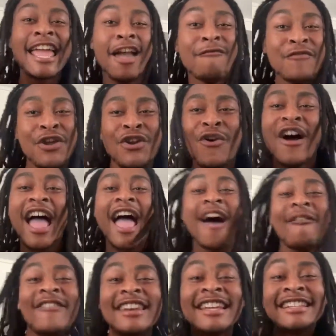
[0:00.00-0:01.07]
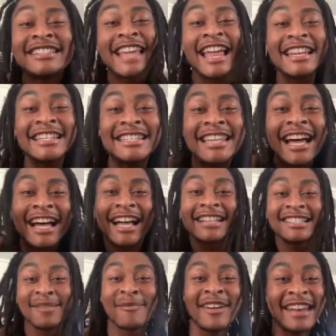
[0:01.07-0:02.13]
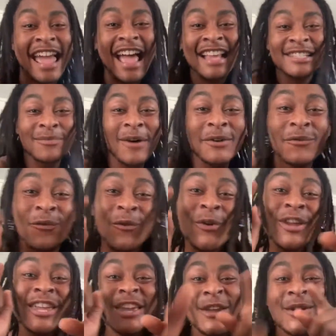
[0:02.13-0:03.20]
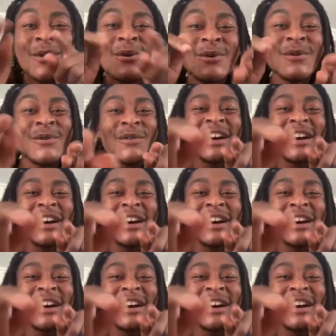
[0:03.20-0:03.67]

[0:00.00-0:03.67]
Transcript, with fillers: if you don't have an agenda, someone has one for you.